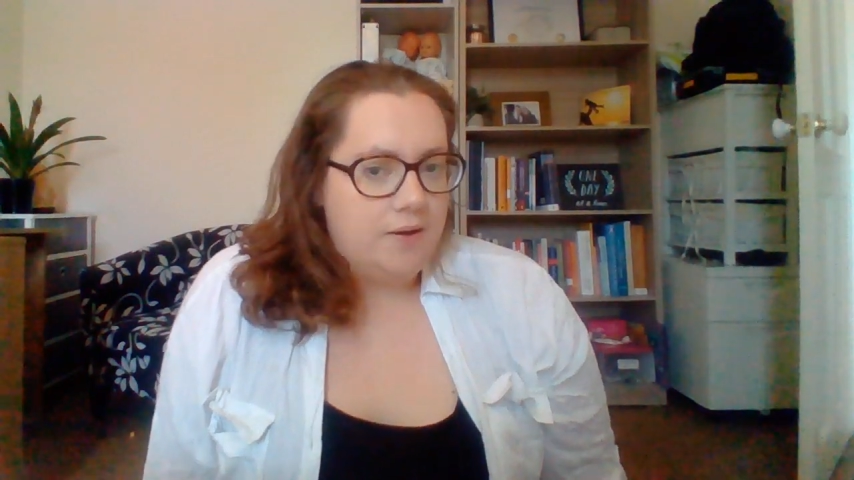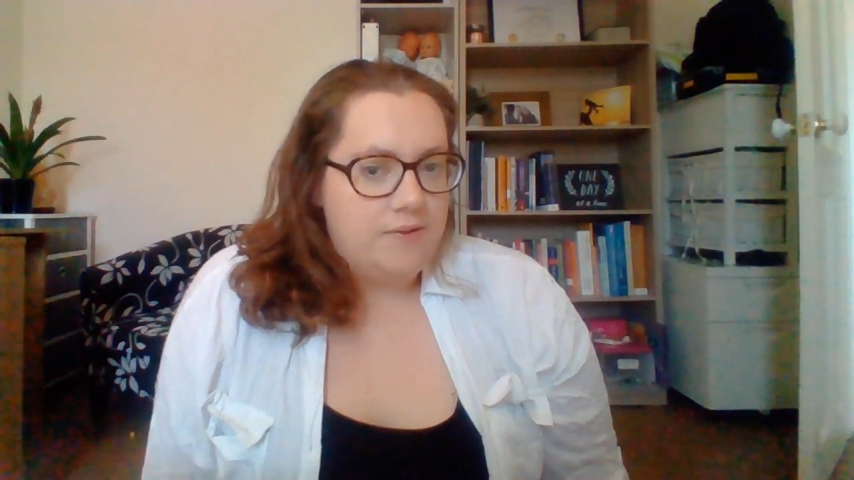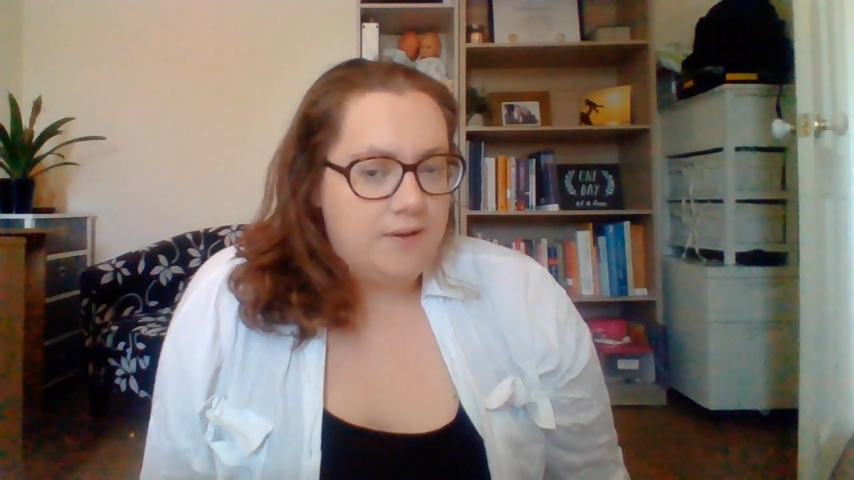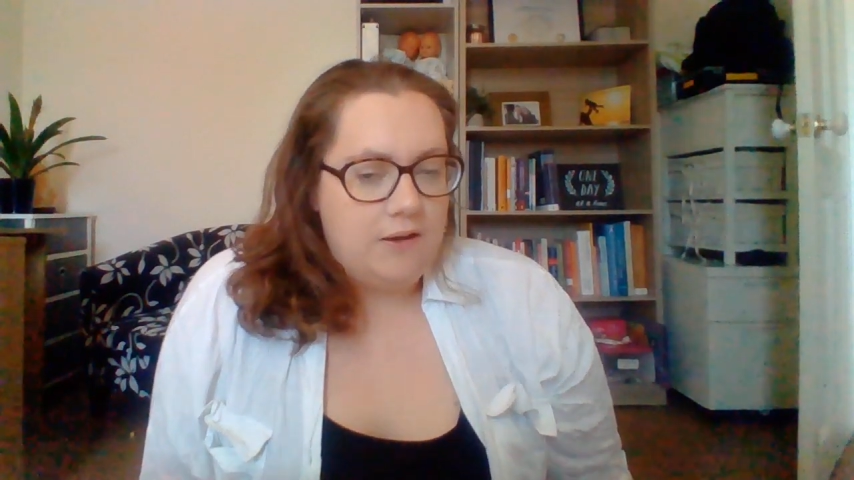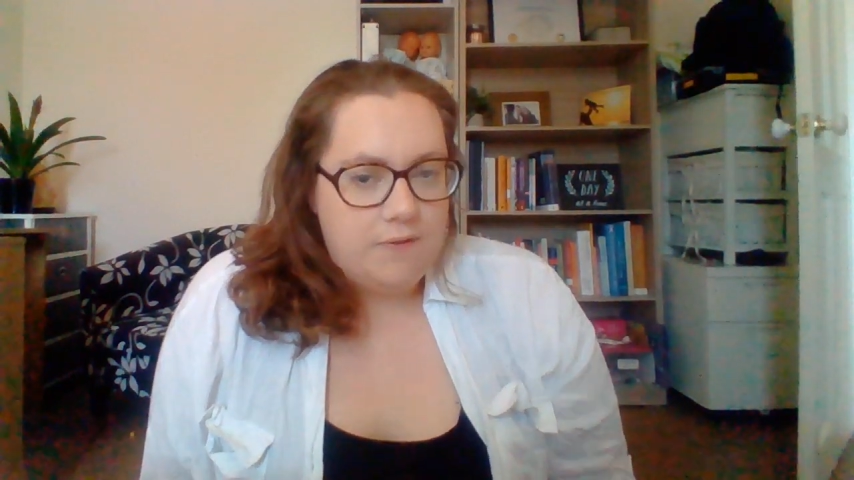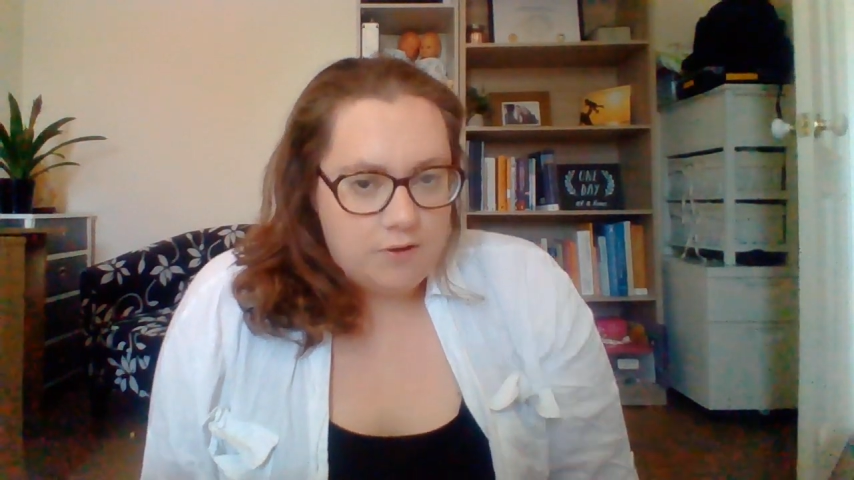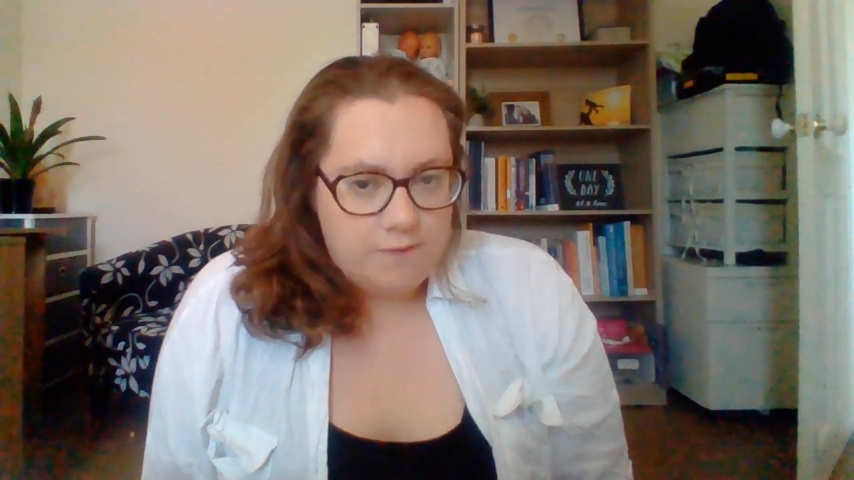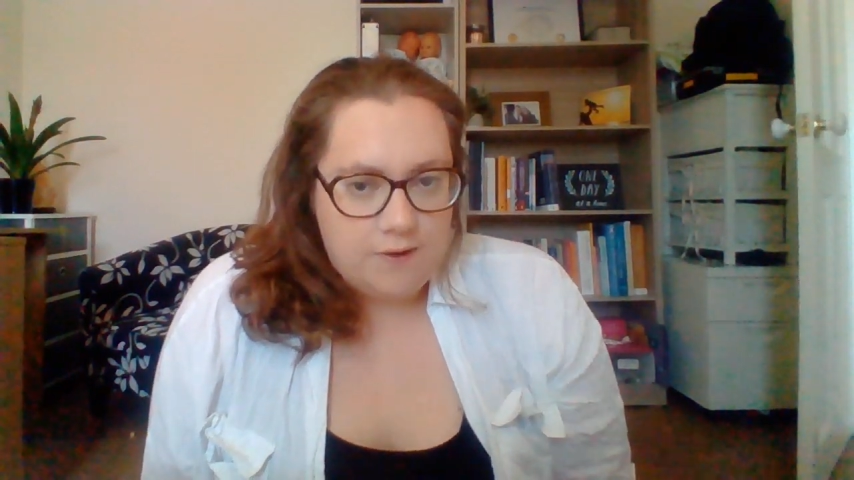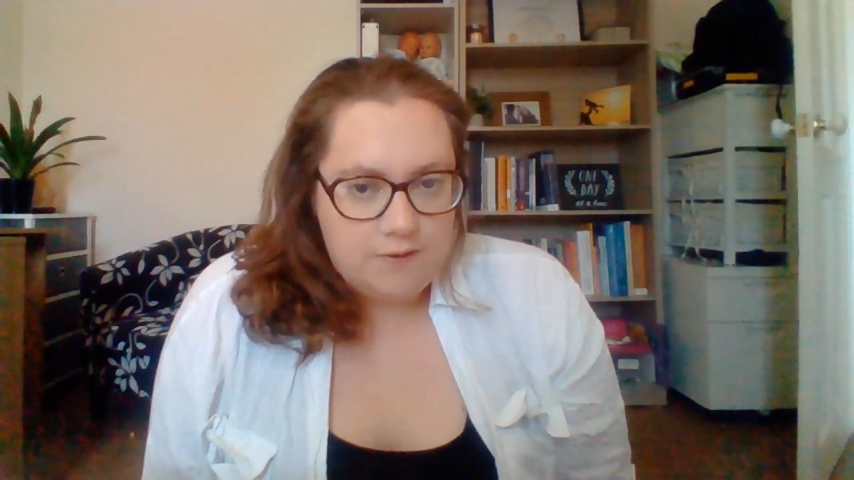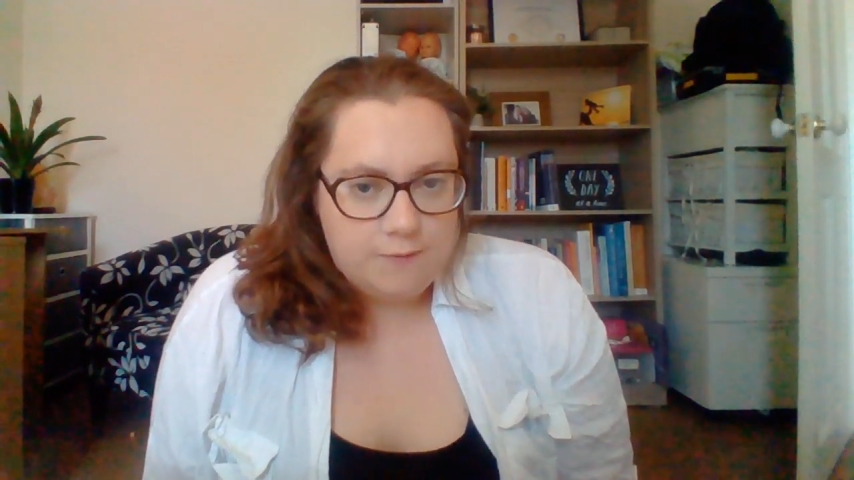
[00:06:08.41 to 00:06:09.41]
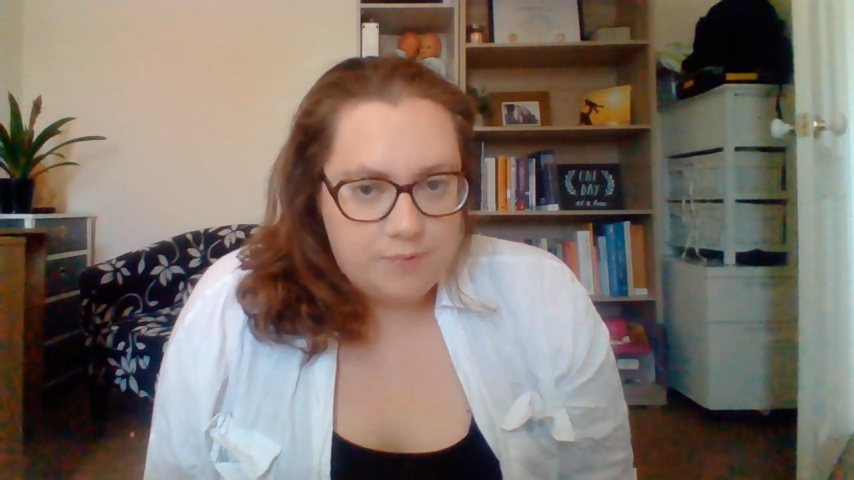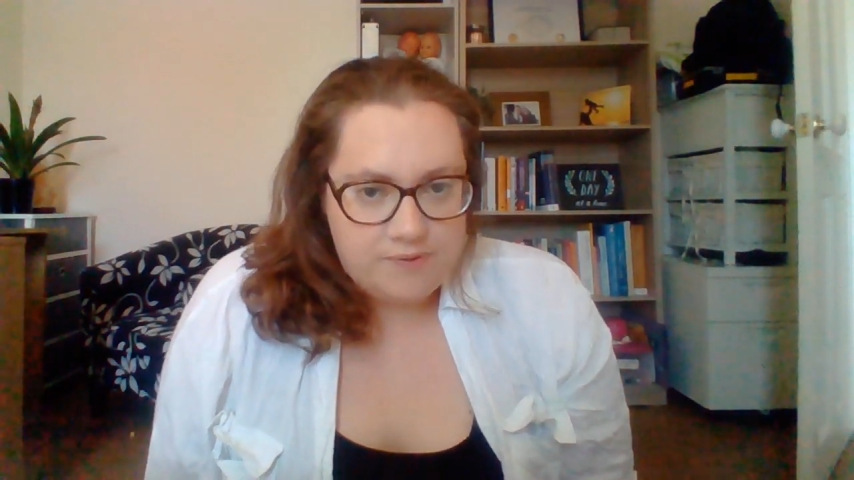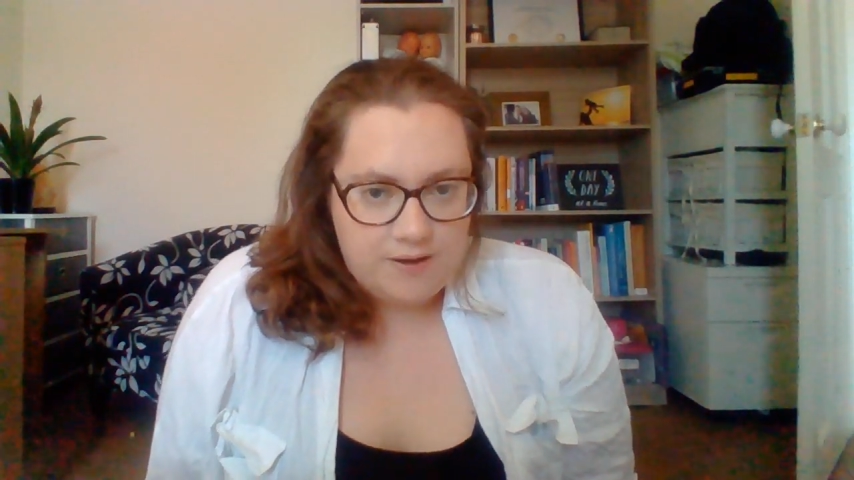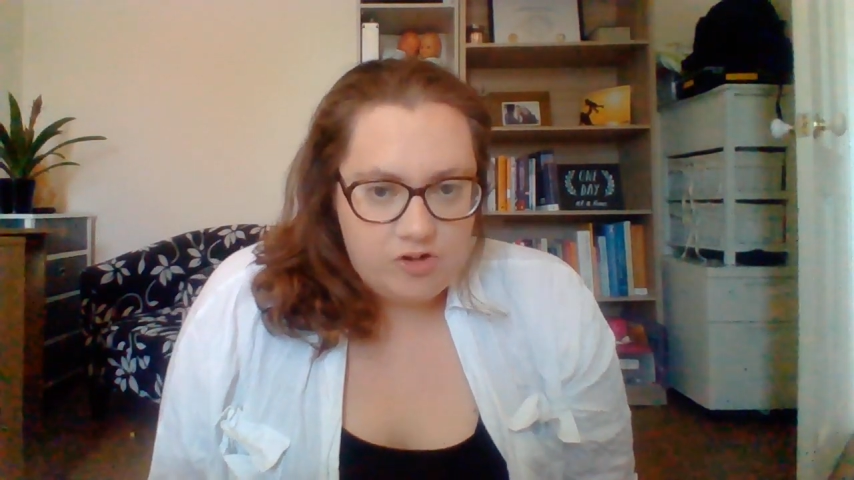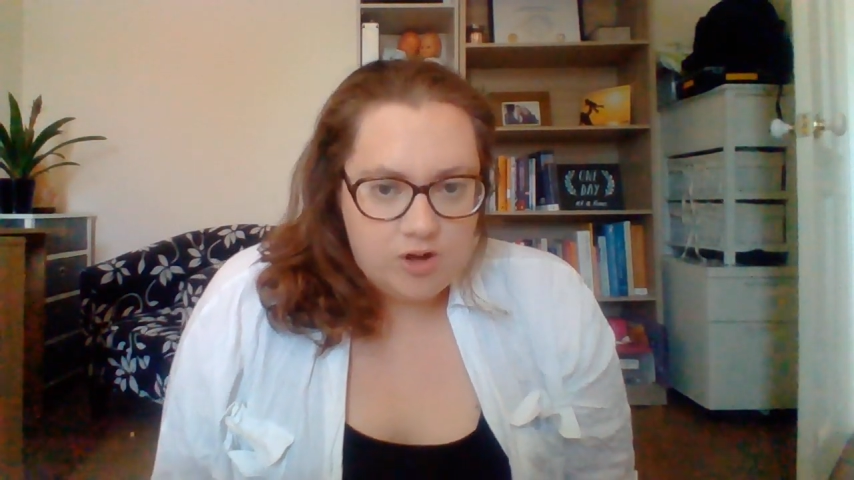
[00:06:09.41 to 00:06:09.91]
and safe and effective
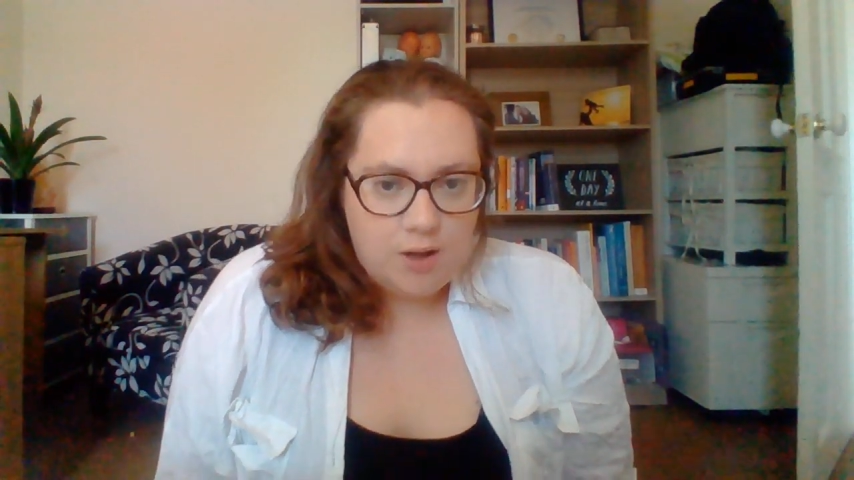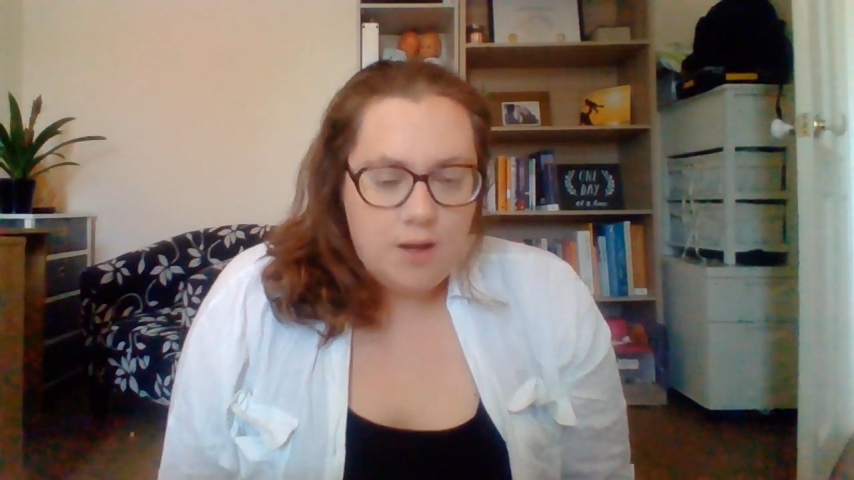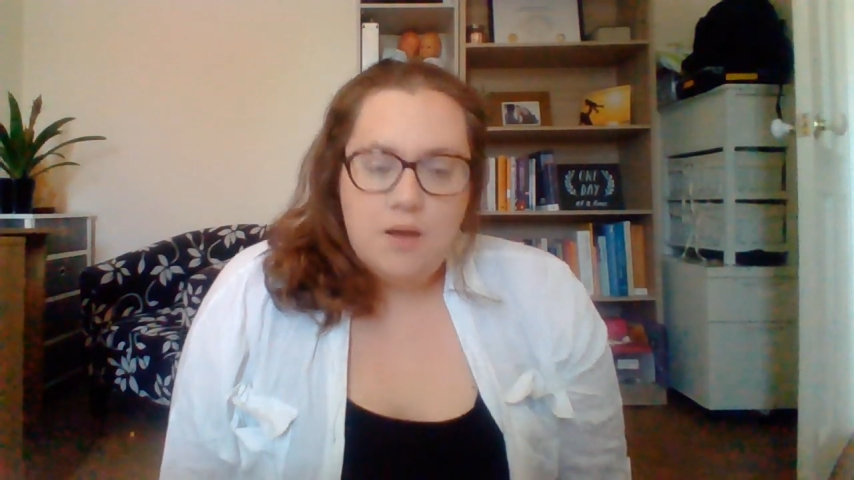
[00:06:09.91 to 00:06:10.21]
procedure.